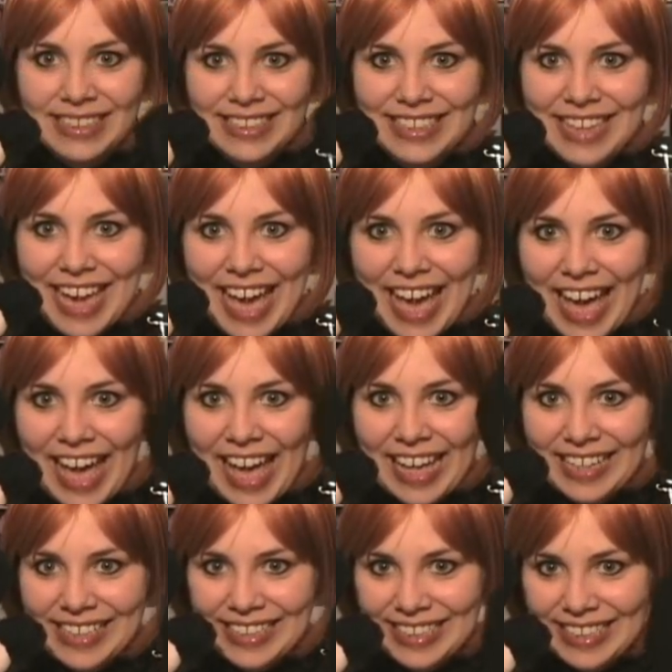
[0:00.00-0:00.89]
Yeah.
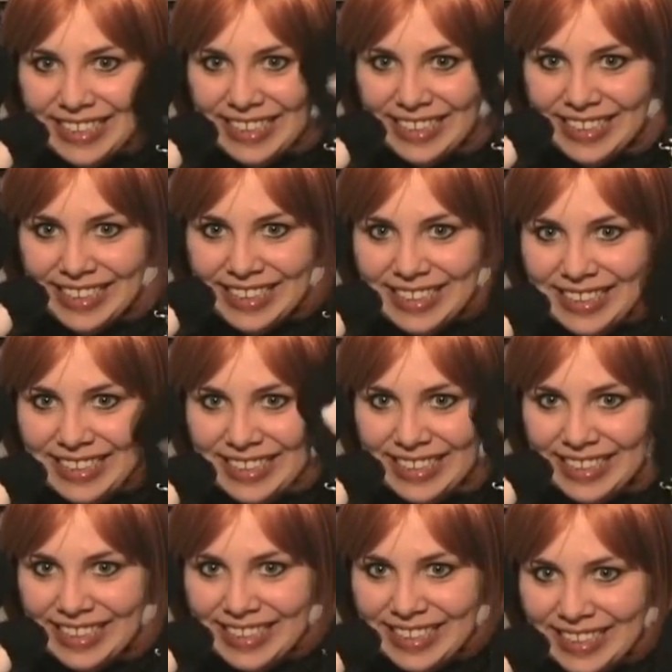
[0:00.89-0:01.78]

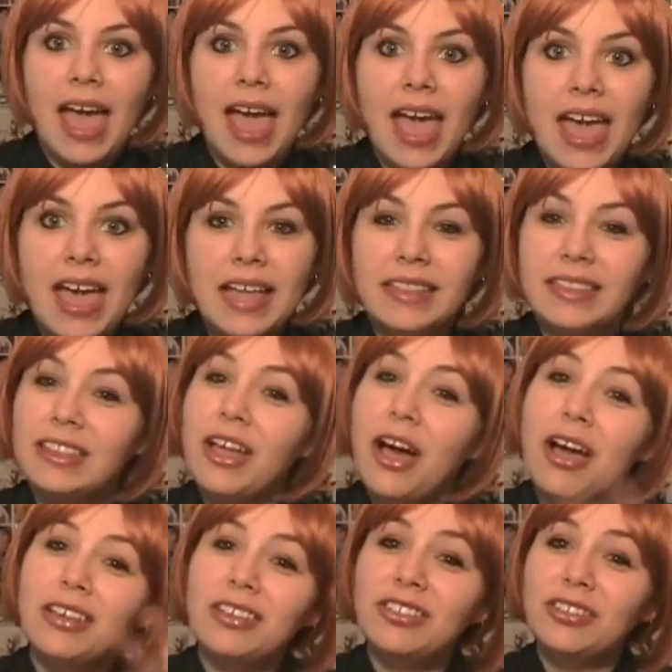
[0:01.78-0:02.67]
And
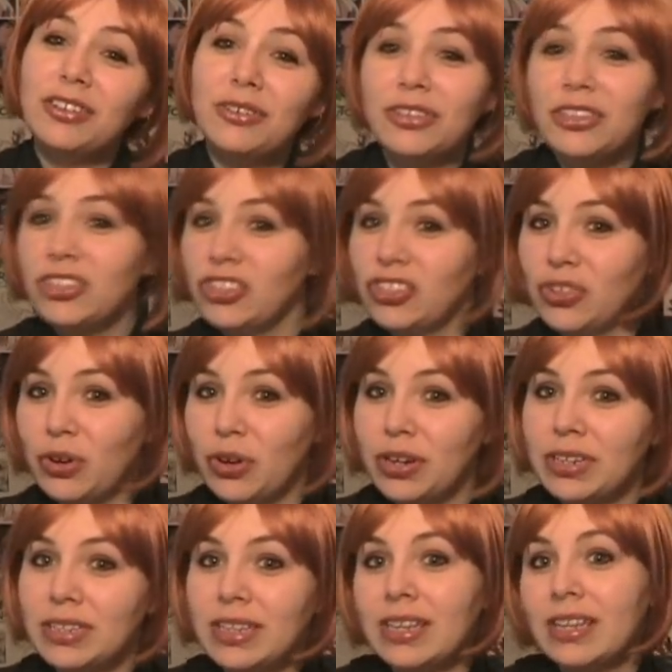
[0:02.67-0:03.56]
long story
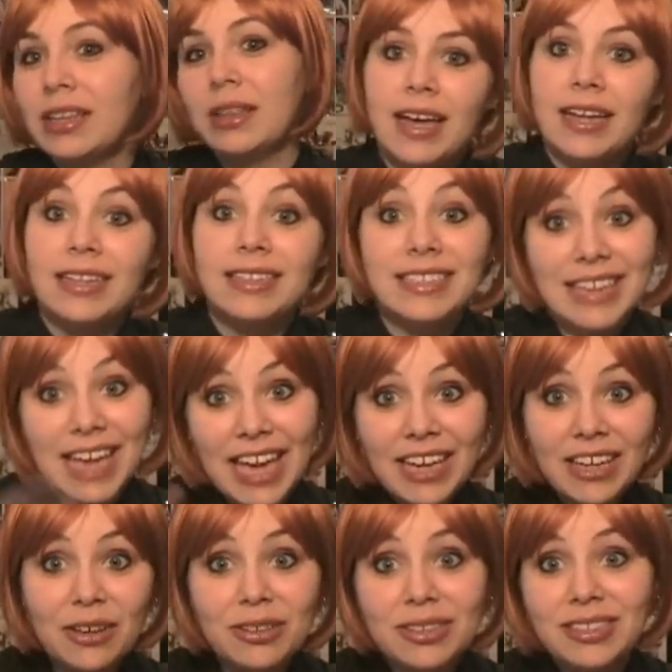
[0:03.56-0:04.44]
short,
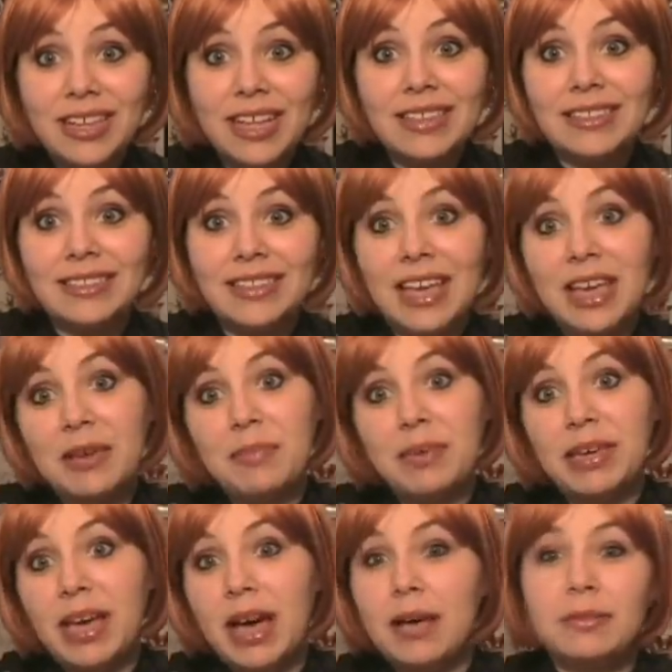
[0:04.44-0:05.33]
Nyanko Sensei
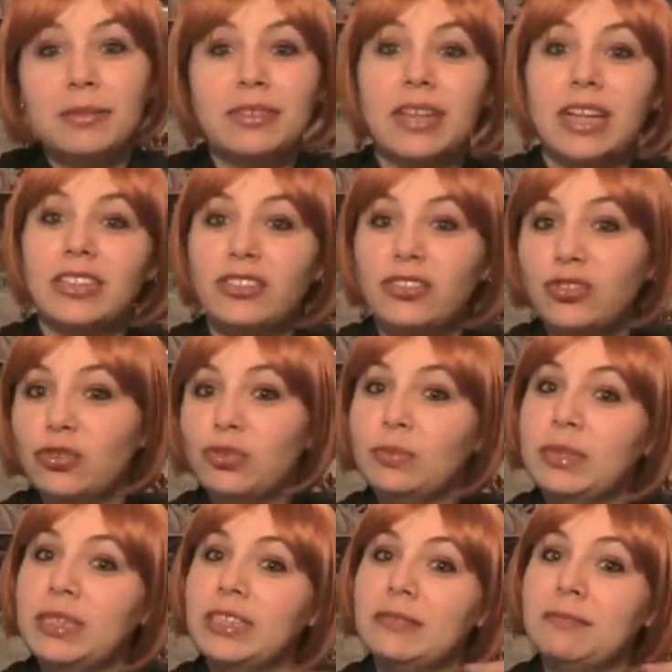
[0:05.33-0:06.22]
becomes
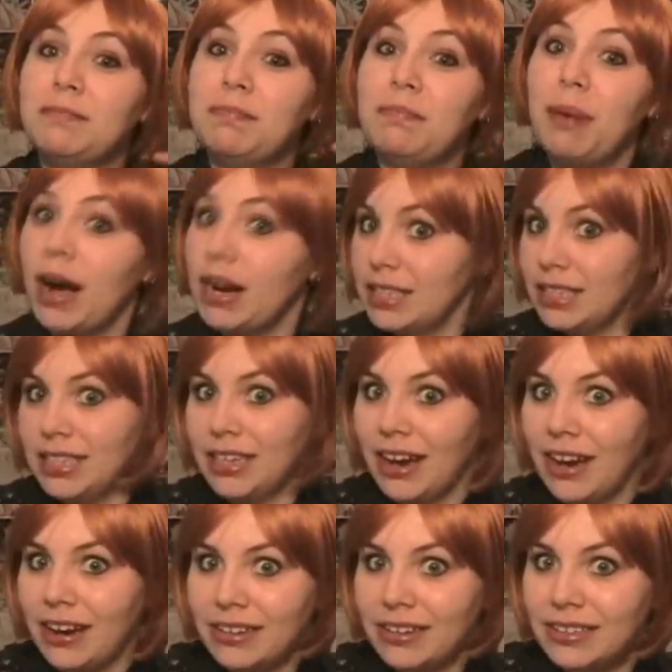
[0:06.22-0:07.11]
Natsume's
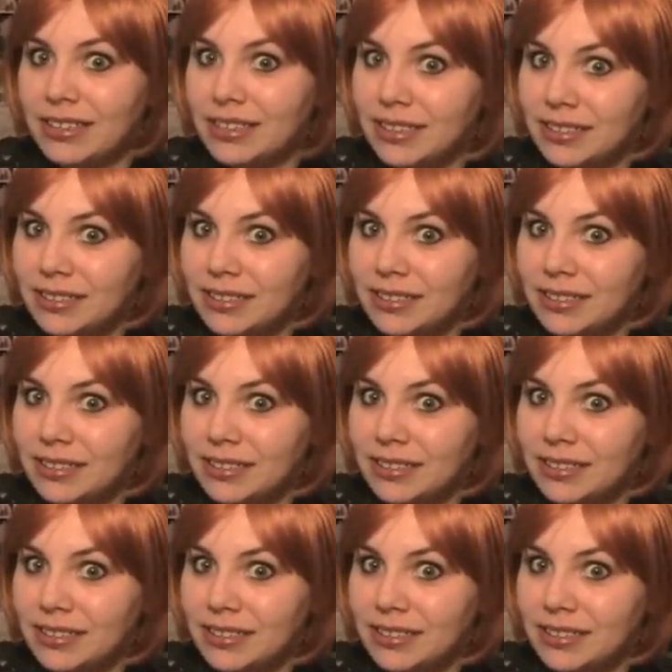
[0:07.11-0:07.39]
bodyguard.